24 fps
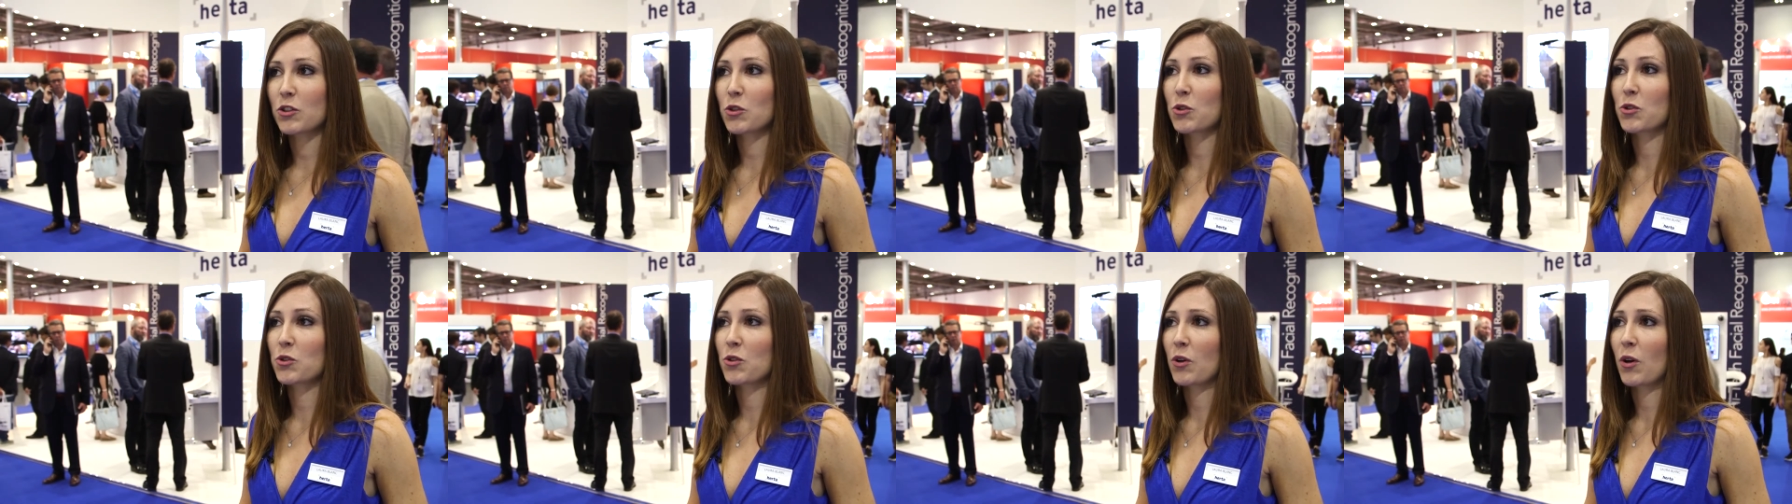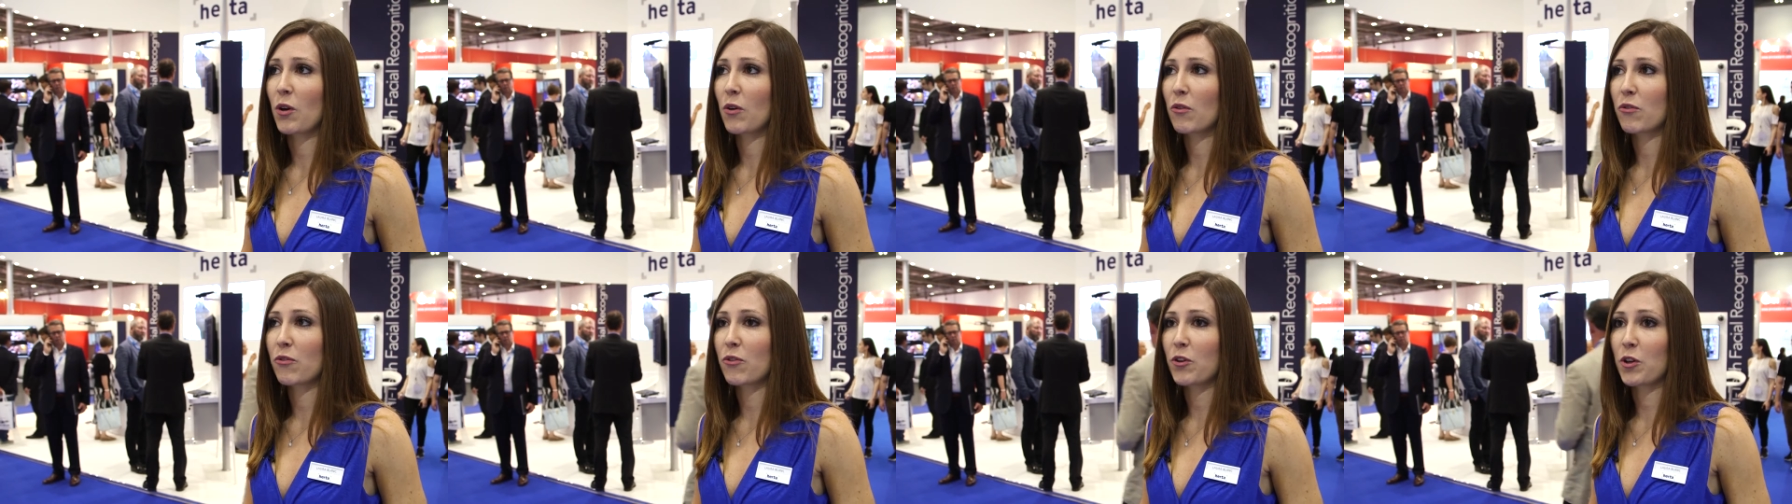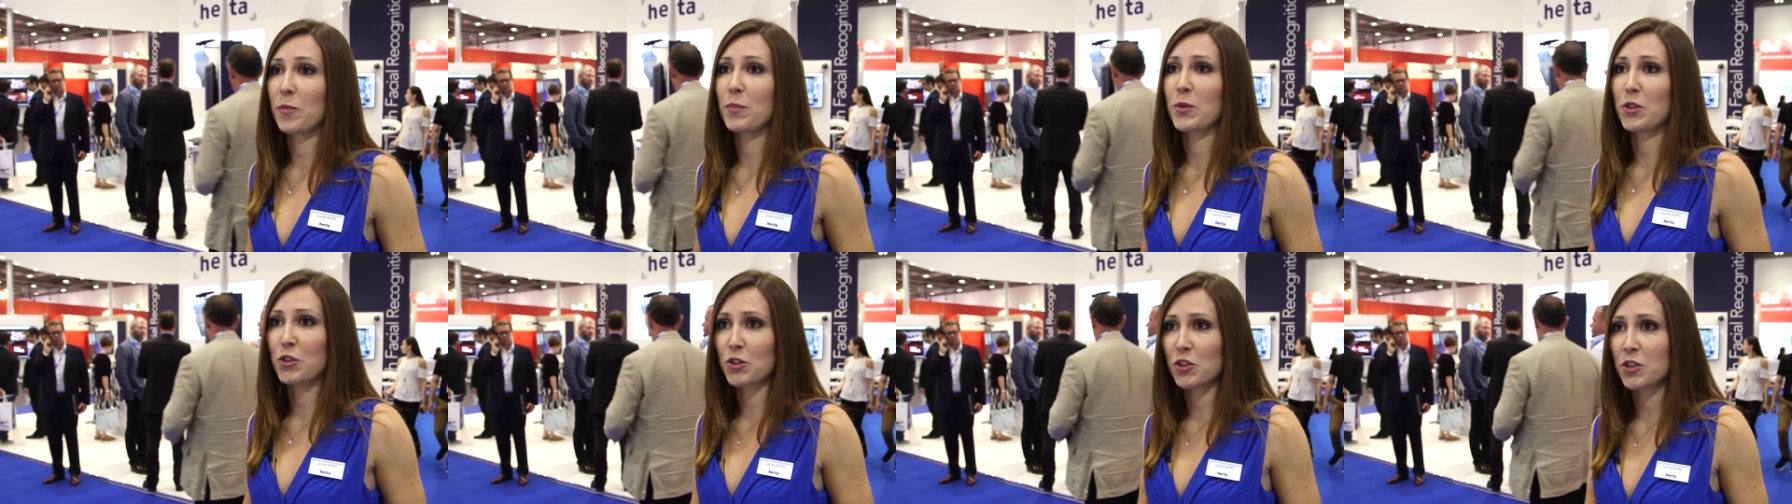to solve
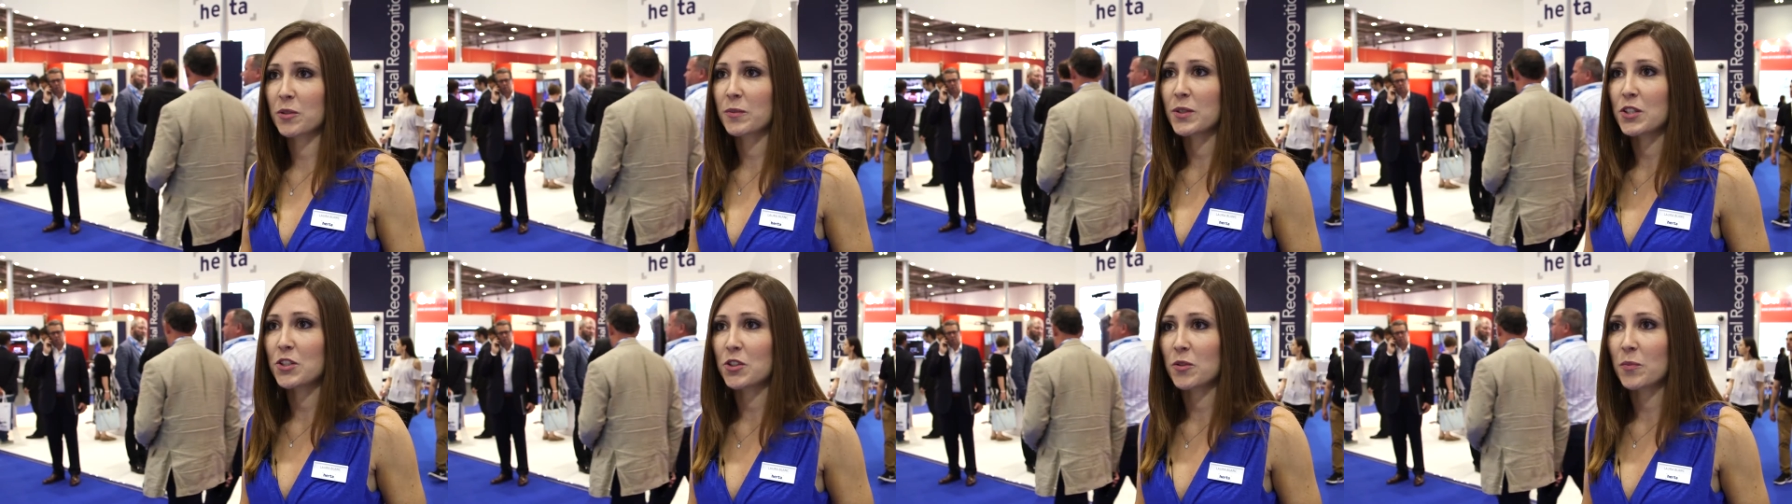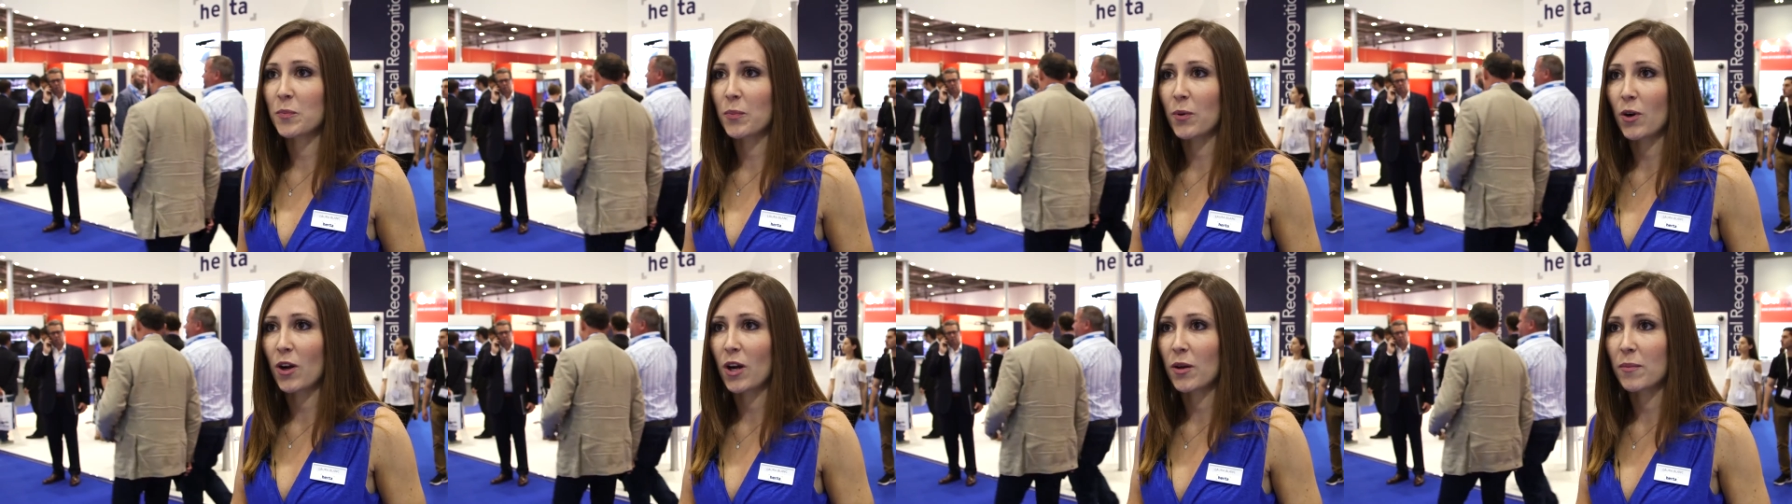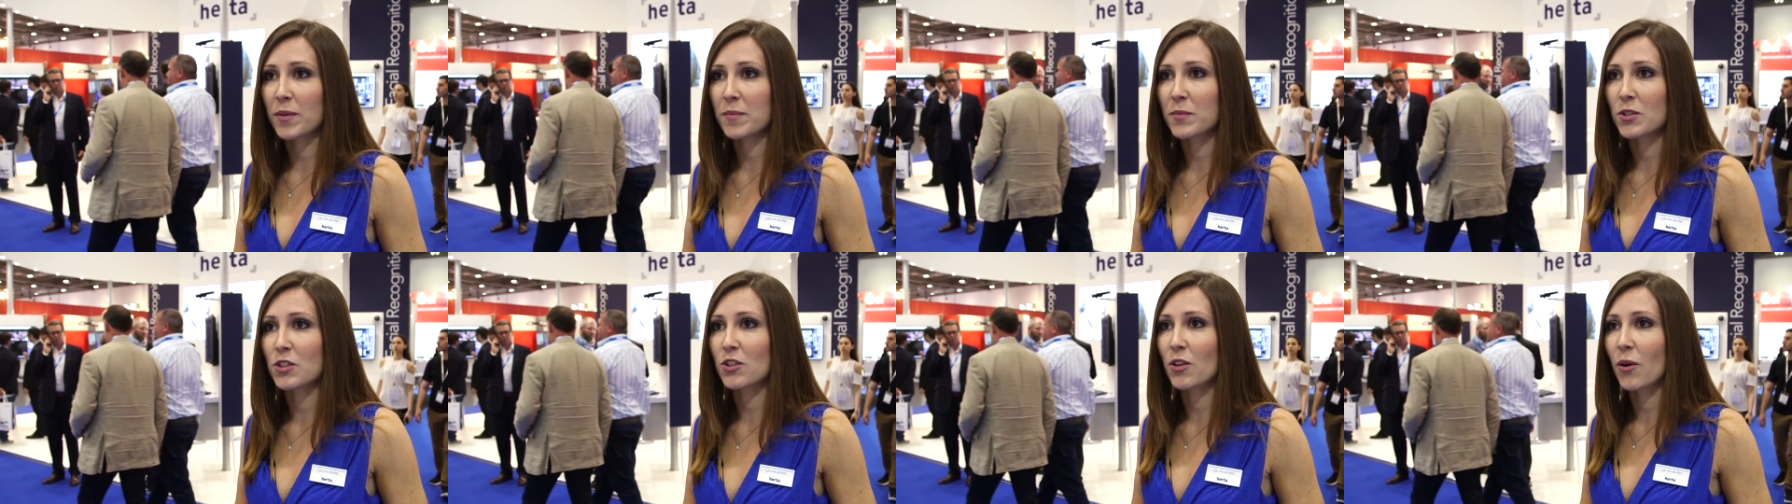computer vision
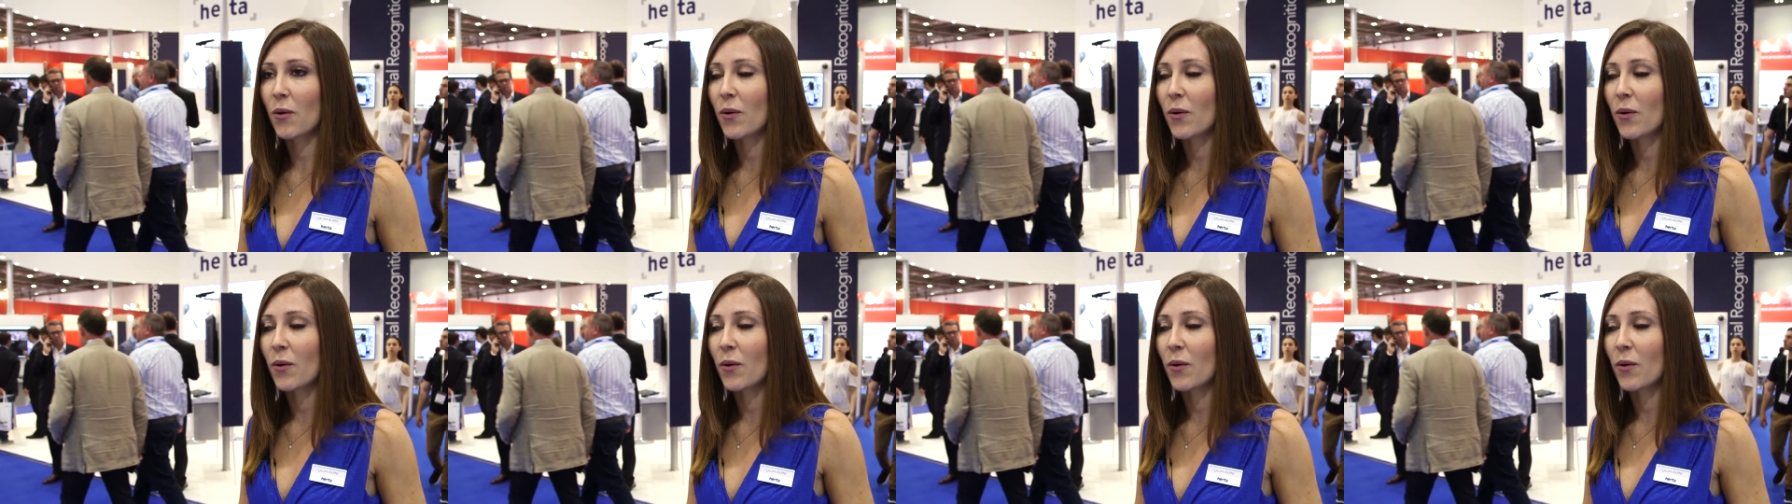problems.